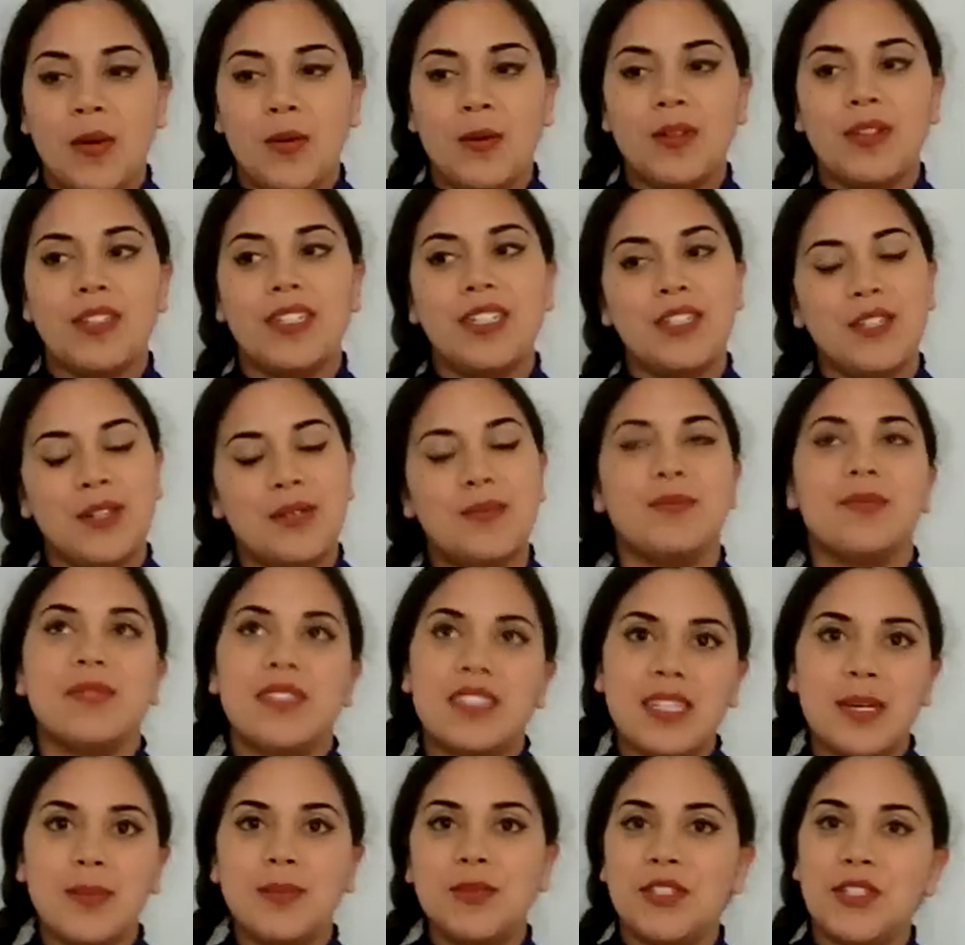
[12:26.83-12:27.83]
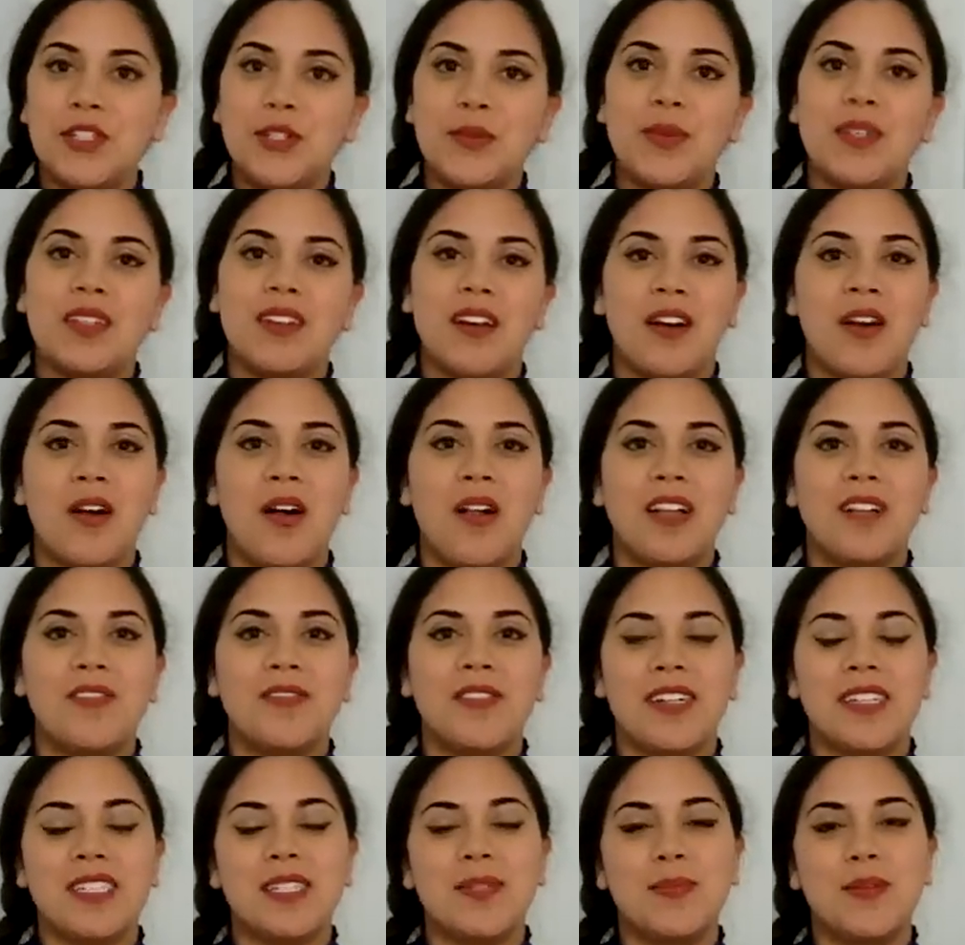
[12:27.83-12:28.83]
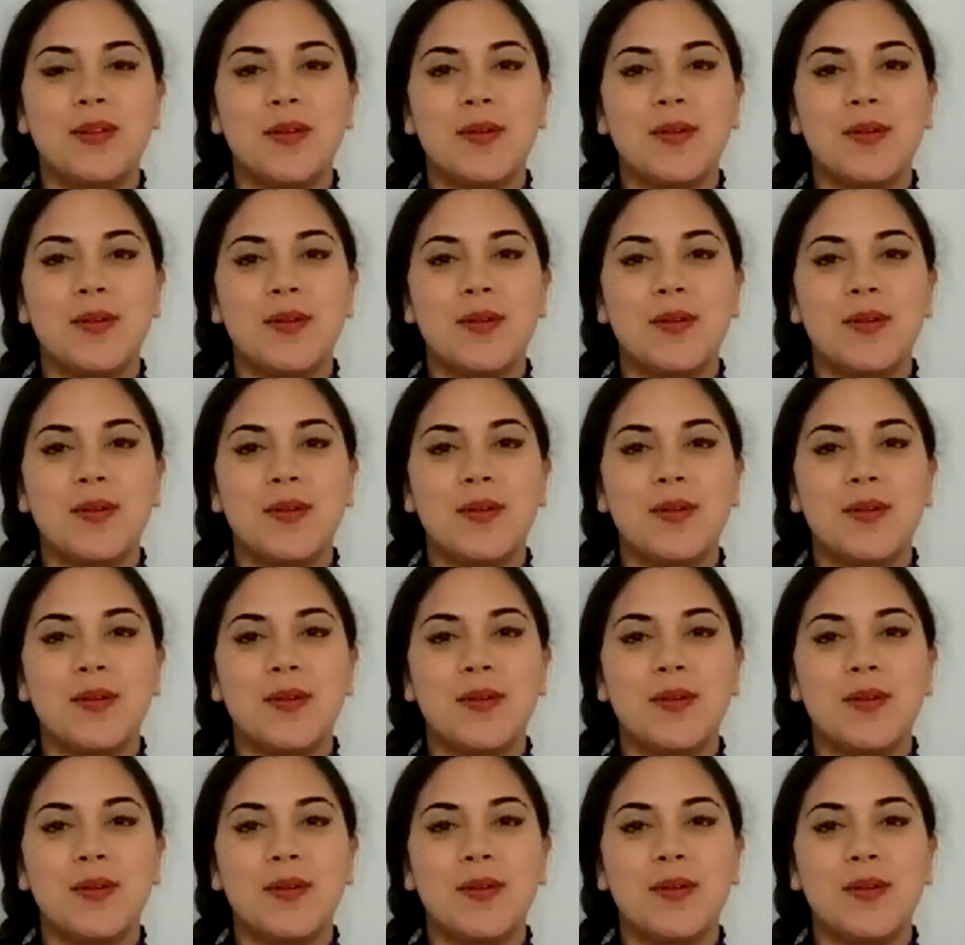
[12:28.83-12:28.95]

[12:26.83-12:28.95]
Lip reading: Well, you know, some do, but not all of us,